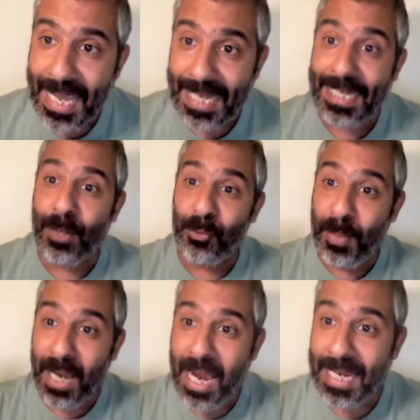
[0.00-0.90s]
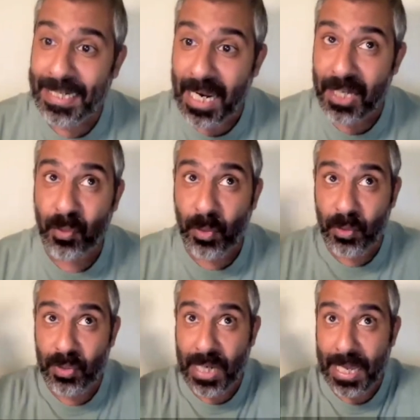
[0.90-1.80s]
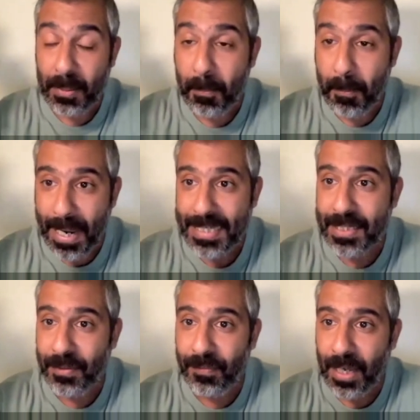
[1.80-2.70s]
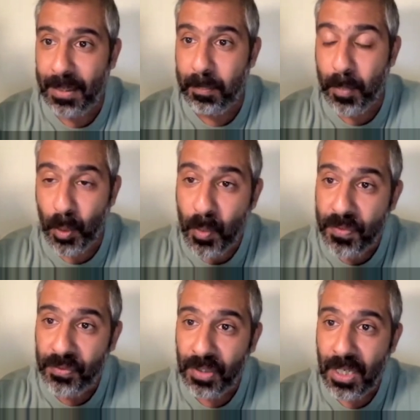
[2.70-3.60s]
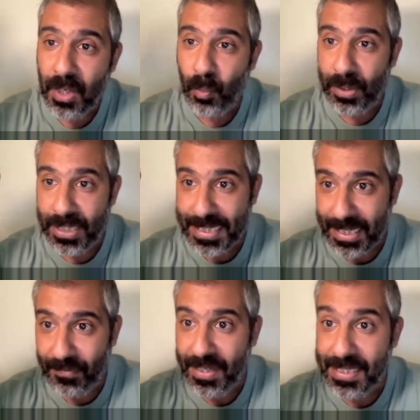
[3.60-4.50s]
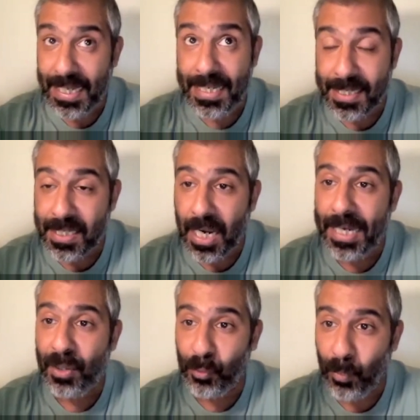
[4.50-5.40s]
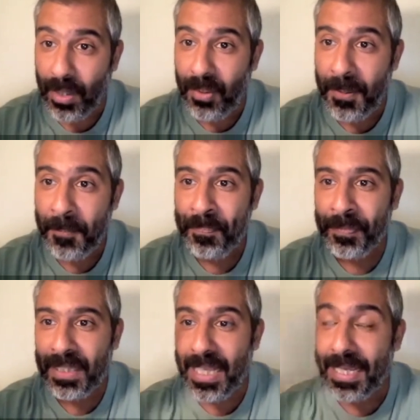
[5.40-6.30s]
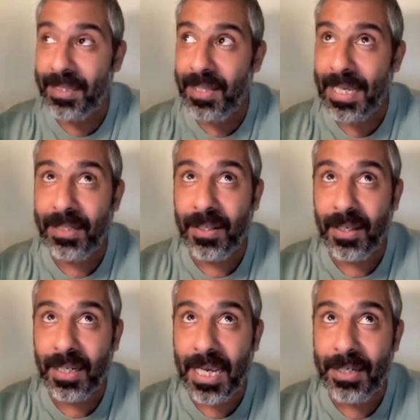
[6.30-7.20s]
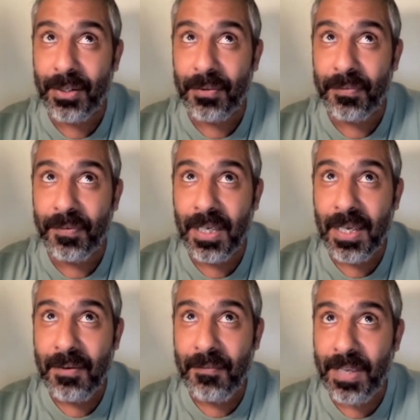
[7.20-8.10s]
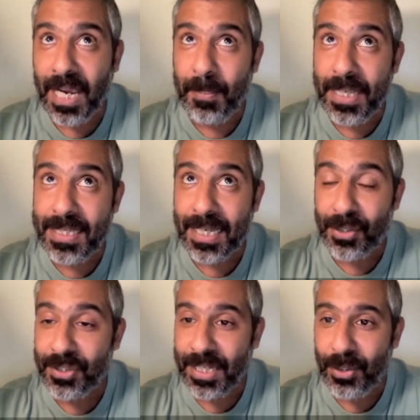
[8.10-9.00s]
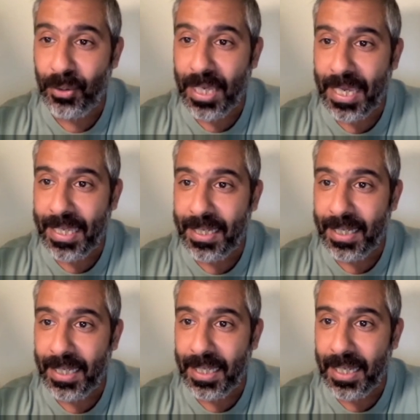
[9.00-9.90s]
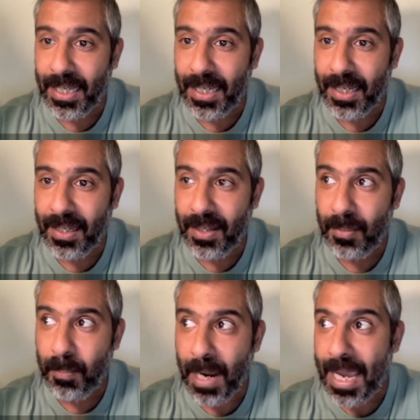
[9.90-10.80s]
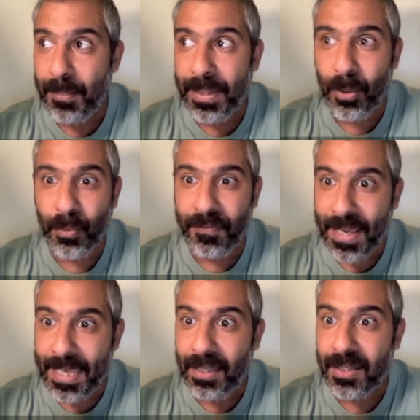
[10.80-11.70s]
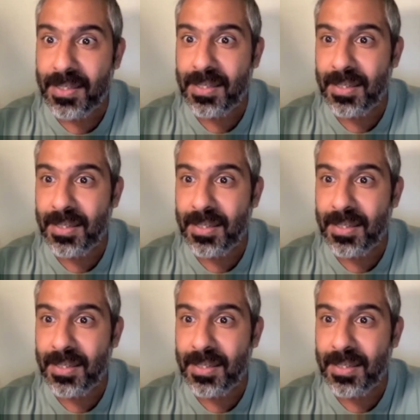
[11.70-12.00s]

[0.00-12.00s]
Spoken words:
And then there was behind us, which was like massive like booths with the TVs inside as well. Like the kind of VIP sections that you get in the Miami or Vegas